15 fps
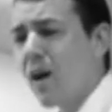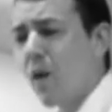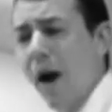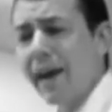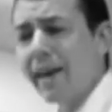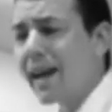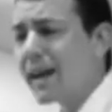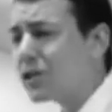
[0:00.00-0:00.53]

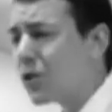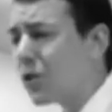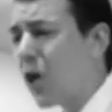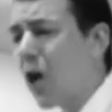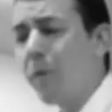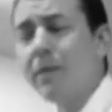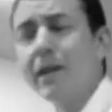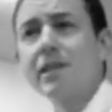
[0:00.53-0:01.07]
Why can't you
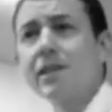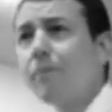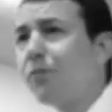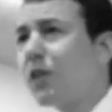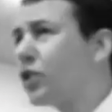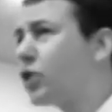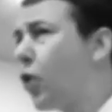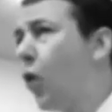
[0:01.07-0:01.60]
call me
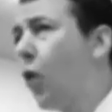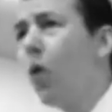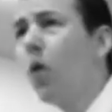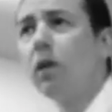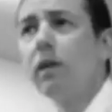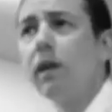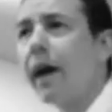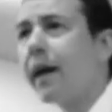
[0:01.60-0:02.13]
something
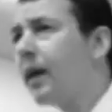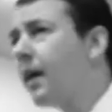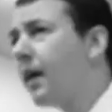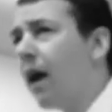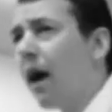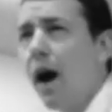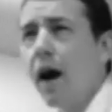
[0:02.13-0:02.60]
cool like